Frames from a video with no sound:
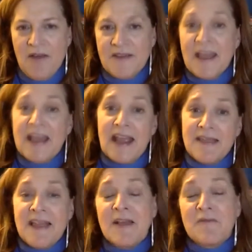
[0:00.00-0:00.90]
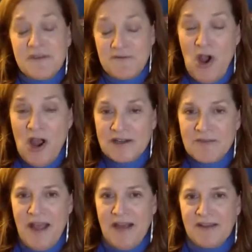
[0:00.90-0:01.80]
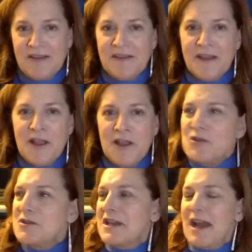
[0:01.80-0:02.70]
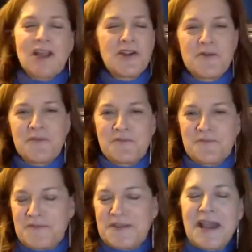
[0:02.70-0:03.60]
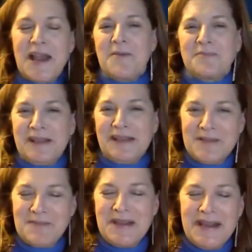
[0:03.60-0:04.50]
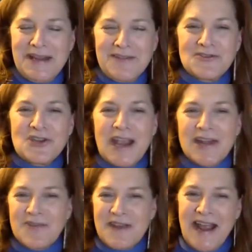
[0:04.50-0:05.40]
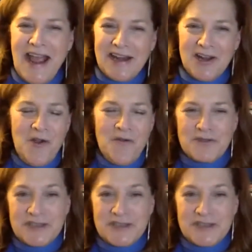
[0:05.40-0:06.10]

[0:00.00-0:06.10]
And then we've talked about is, you said I could have set up like at the beginning of January and had to go for